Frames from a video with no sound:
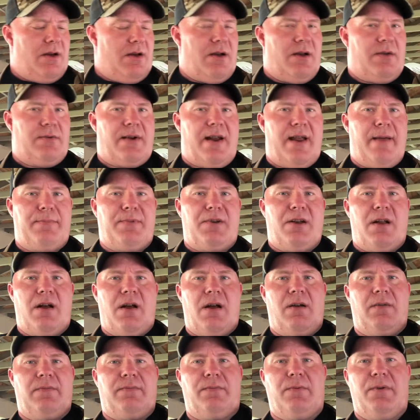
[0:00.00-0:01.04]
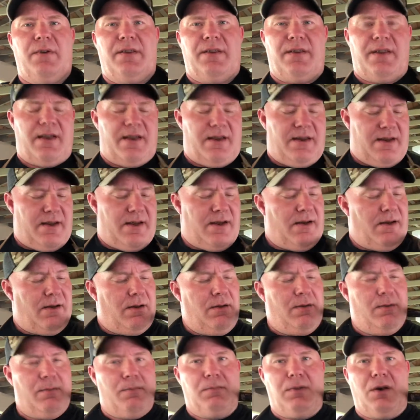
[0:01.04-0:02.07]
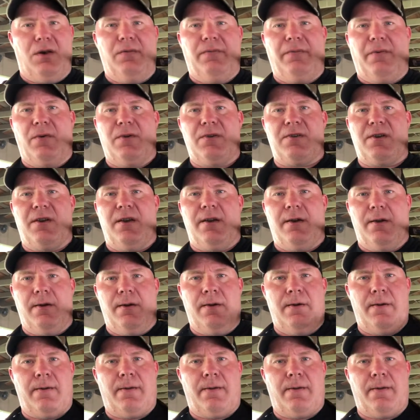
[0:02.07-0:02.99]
Wrapped it off with a Blue Force Gear